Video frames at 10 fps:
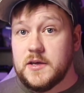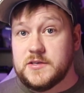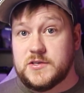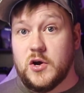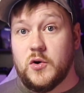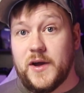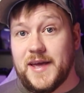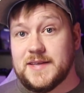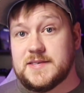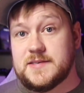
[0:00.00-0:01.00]
so
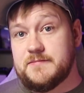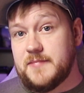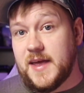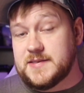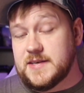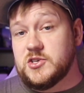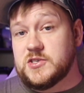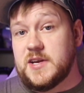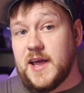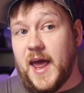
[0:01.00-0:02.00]
it's it's
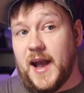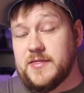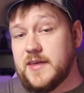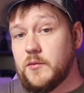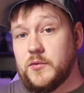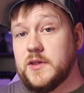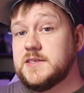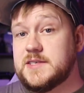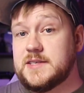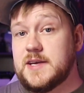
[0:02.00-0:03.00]
interesting and I think it really
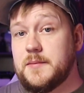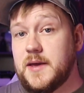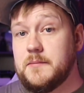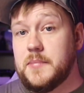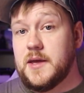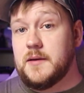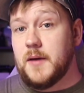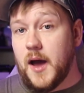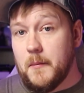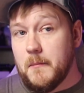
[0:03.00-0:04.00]
sets up him being
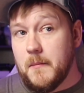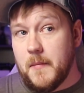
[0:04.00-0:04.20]
a,